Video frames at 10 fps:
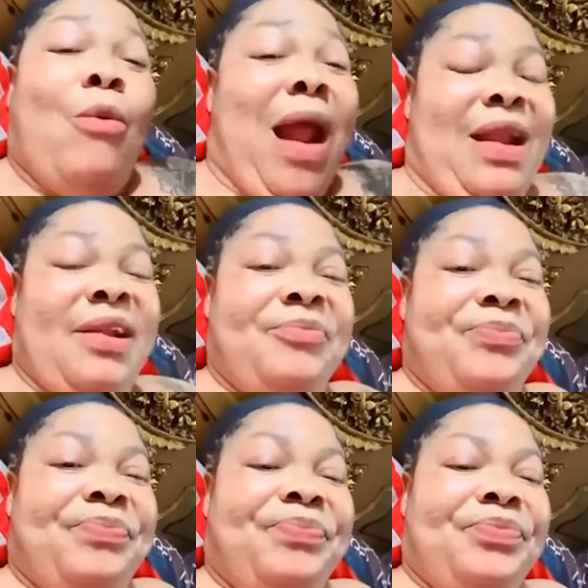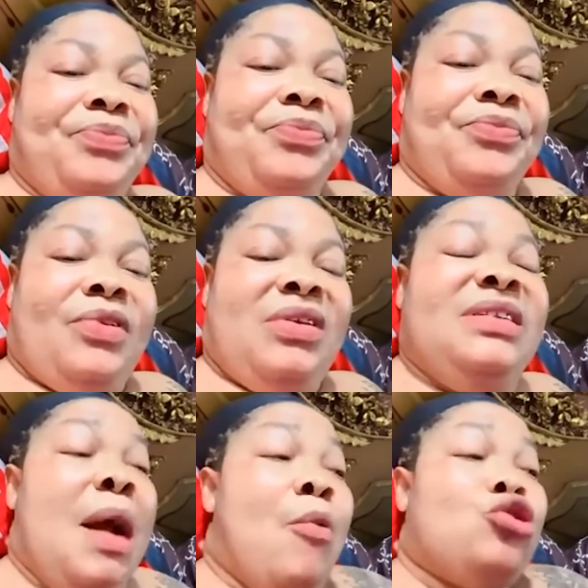anyone?
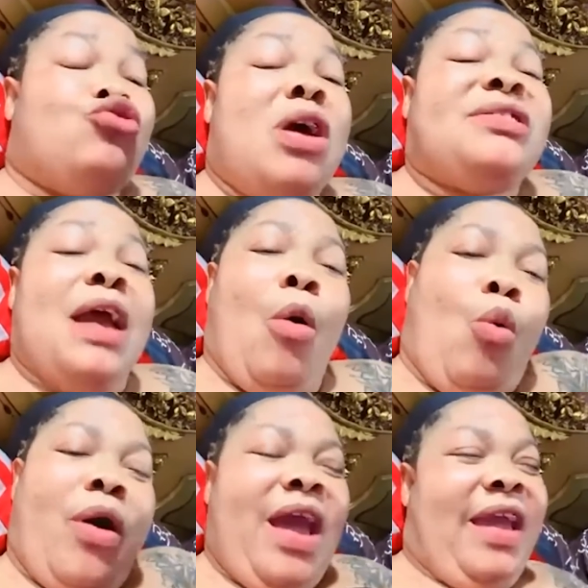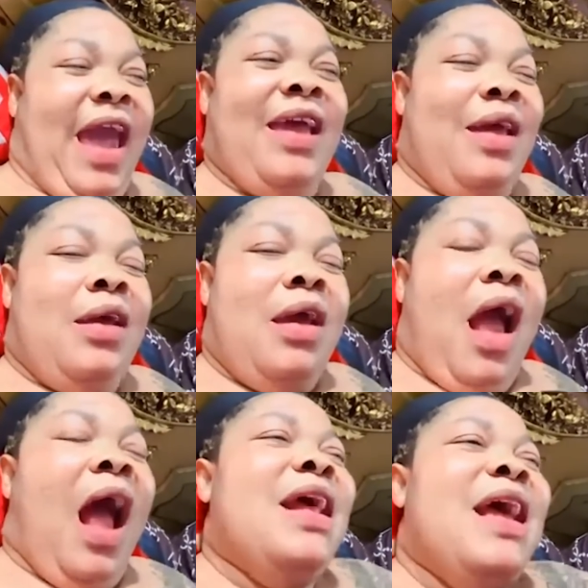Demonstration, okoye.
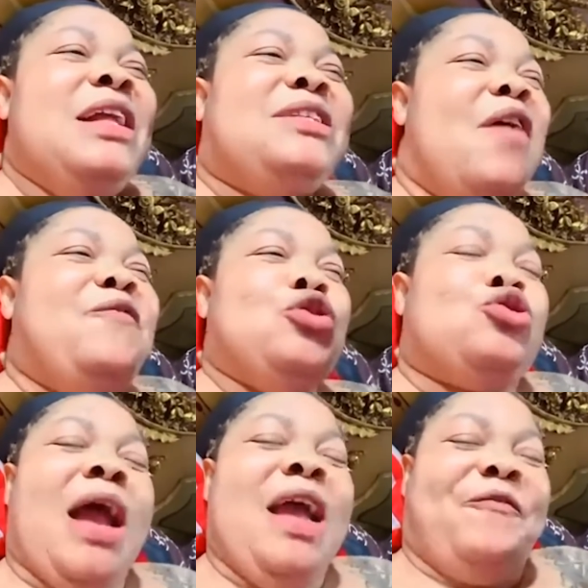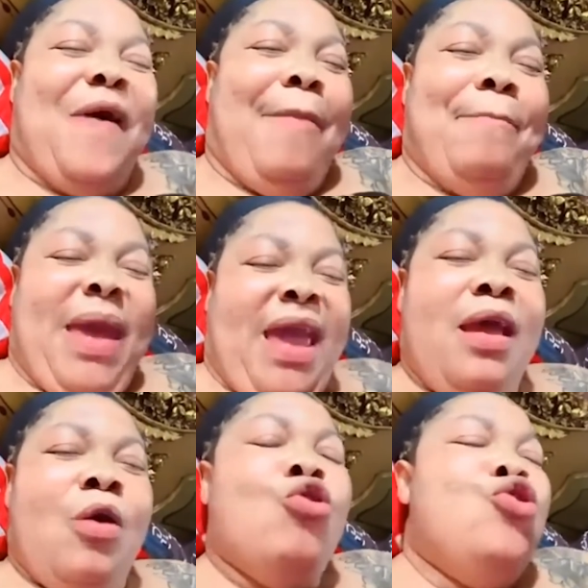any interview so aye fa me
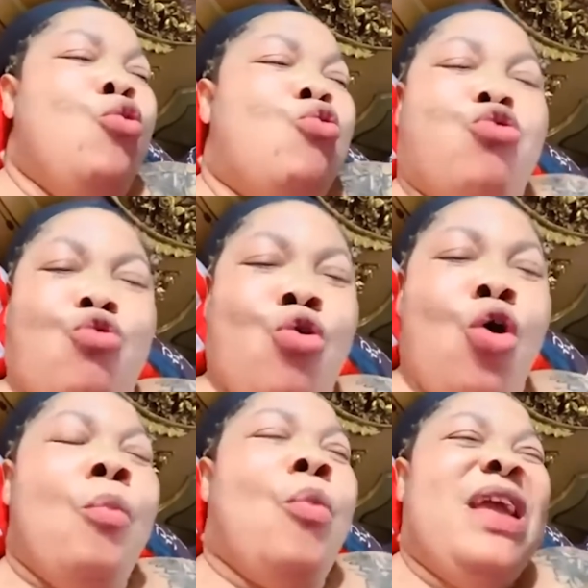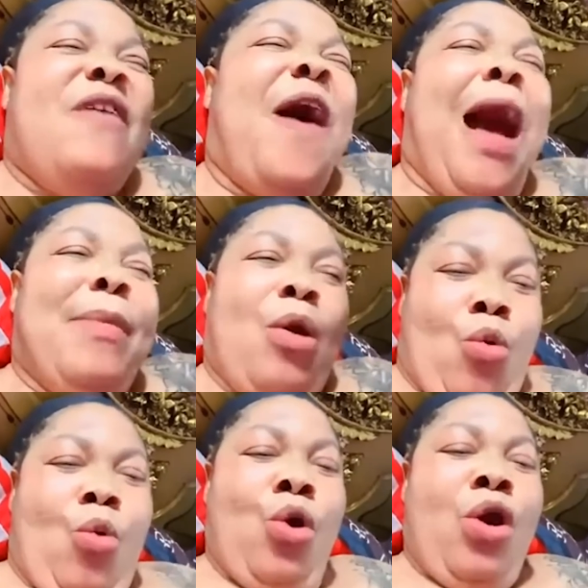woni ukunu mo ye fa me ho e
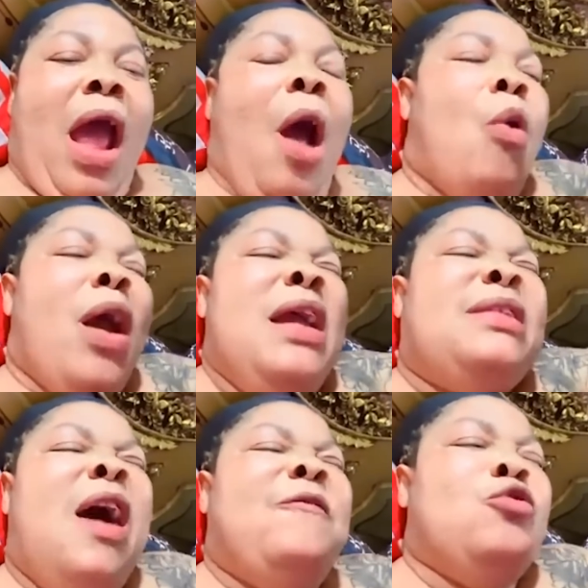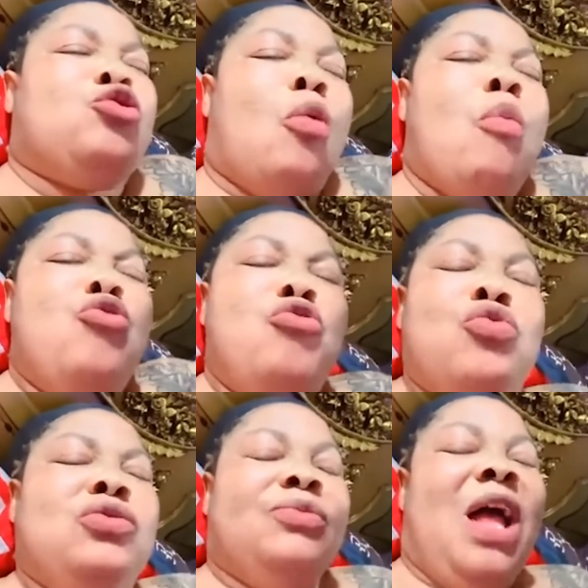wo interview so mo num
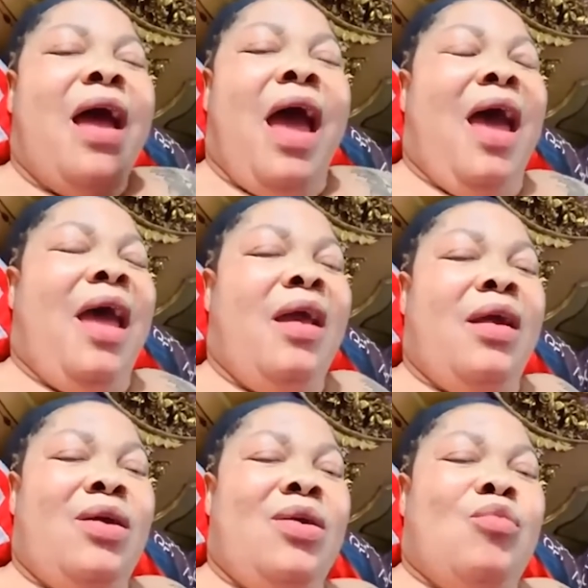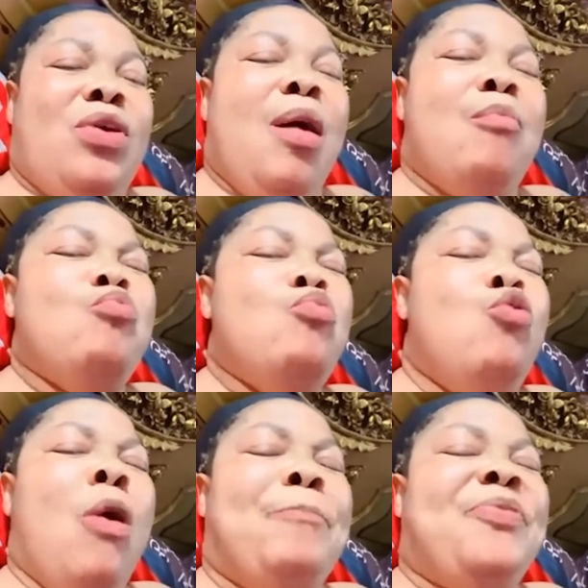eh mo ye muwa
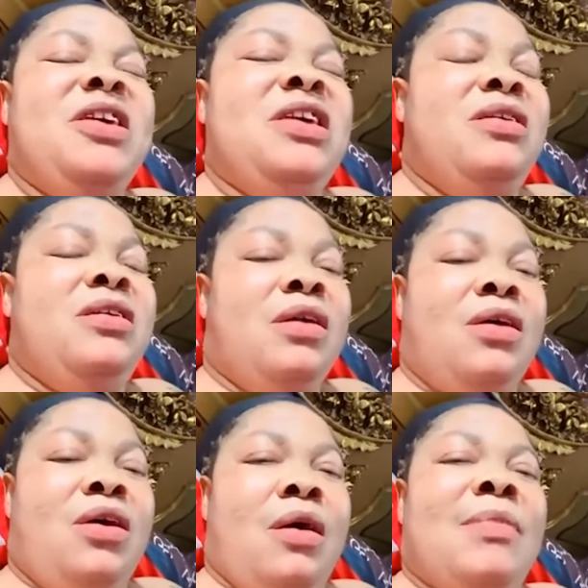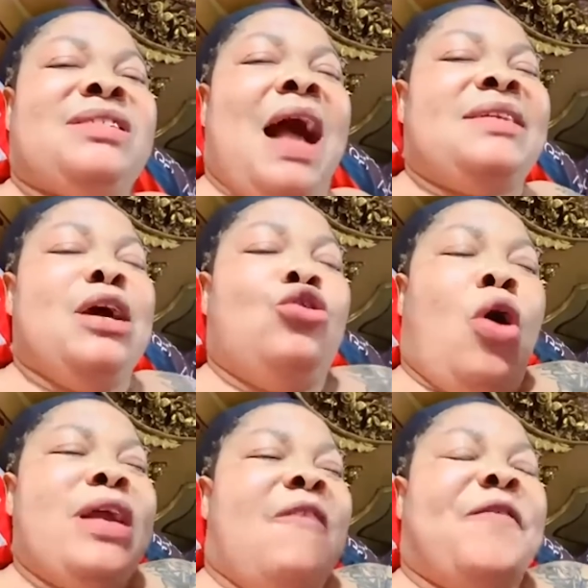pi me se age
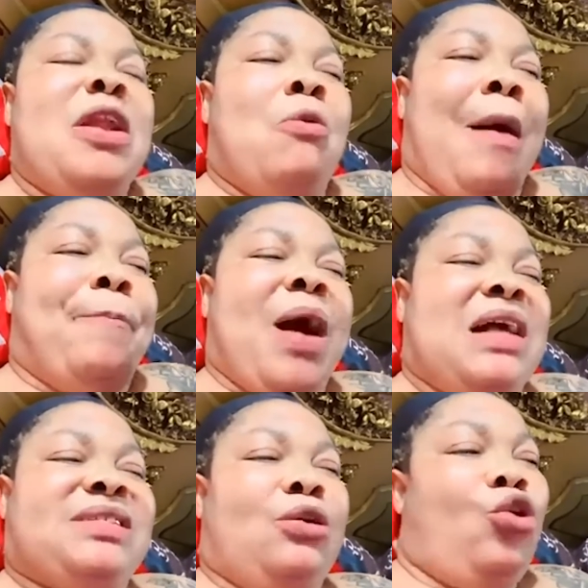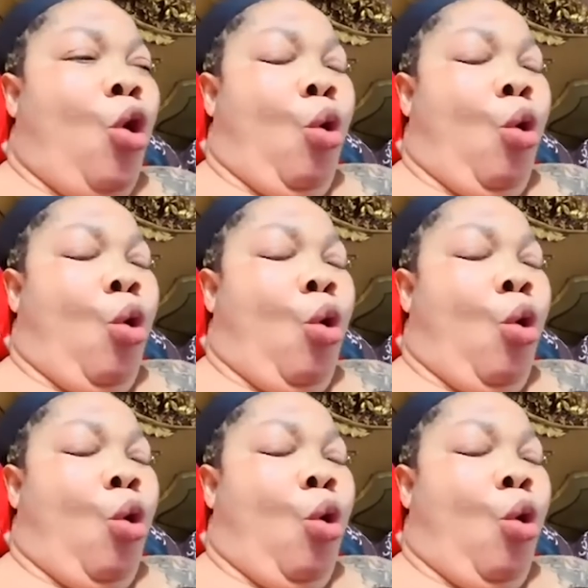lawyer fe no wa pass law